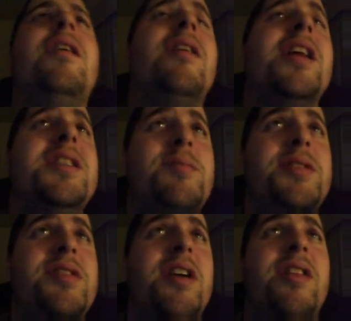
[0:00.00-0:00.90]

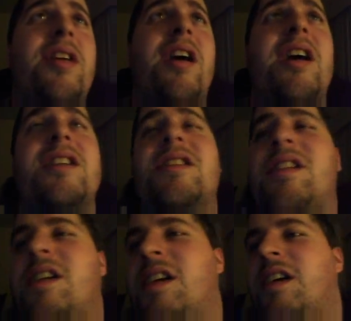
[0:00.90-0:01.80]
complicated. I don't know, I
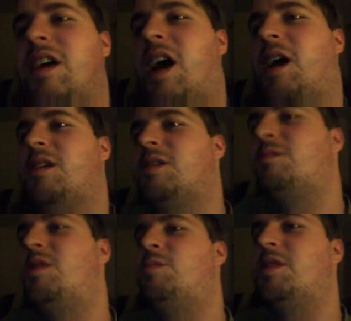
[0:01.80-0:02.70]
lost my train of
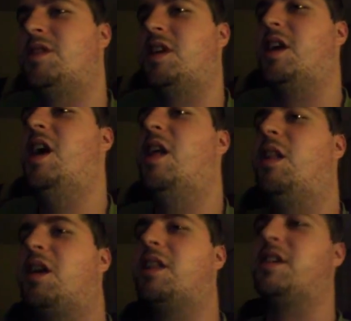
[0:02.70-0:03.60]
thought.
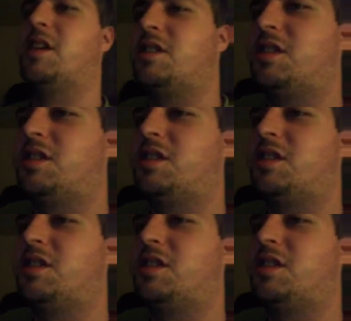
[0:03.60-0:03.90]
I am too